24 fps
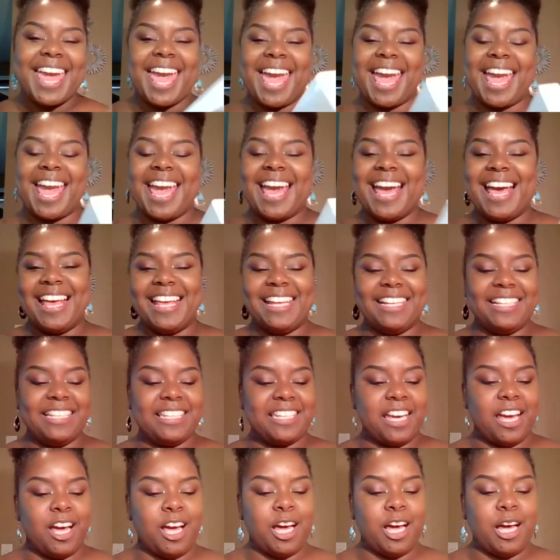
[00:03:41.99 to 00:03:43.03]
And
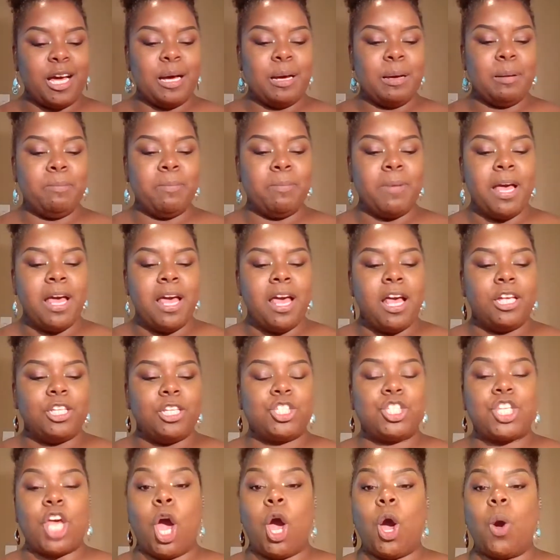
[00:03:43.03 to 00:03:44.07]

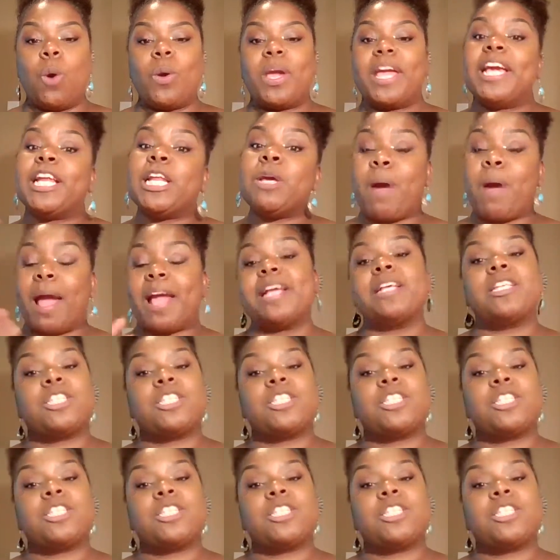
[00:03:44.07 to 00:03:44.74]
so anyway,